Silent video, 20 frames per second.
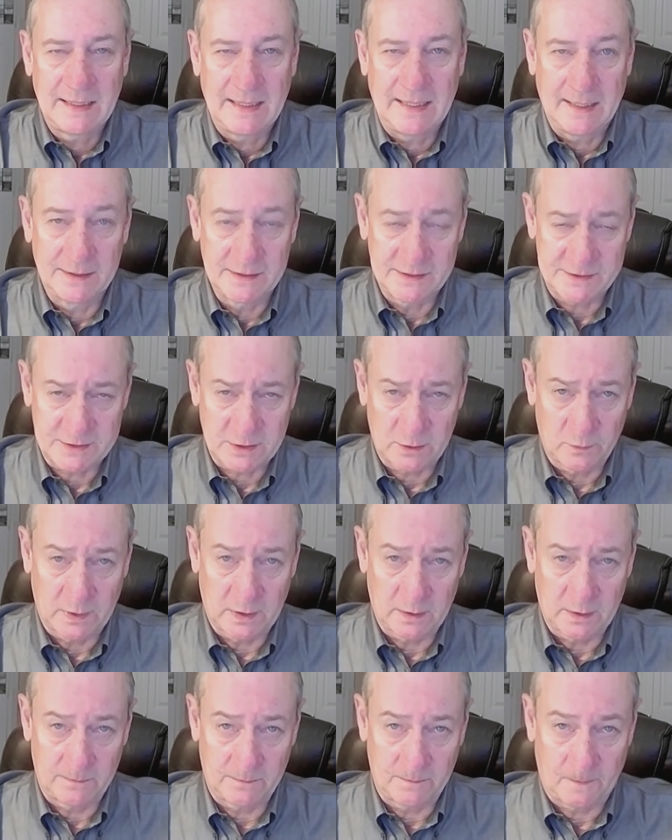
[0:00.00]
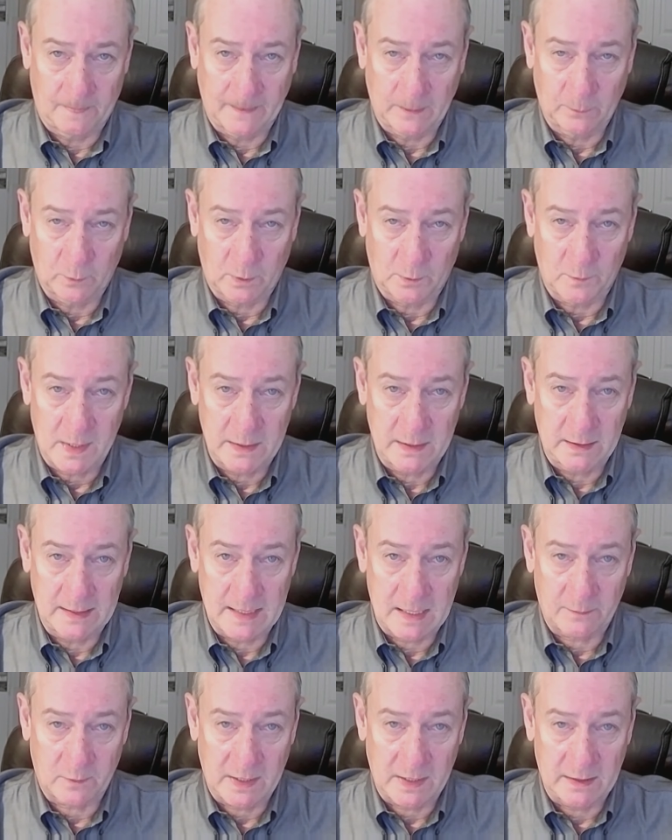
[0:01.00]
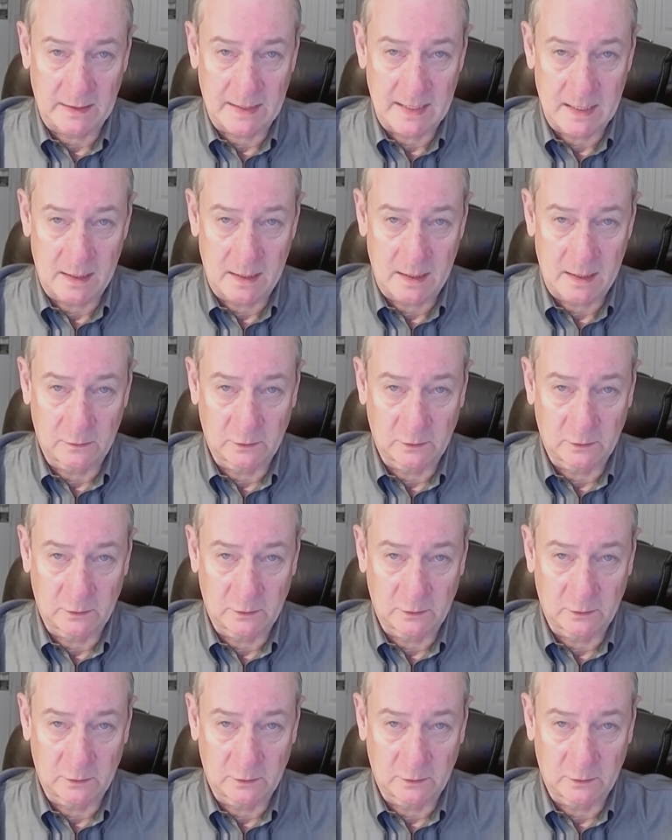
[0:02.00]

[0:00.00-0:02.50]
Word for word: And so we're running that right now,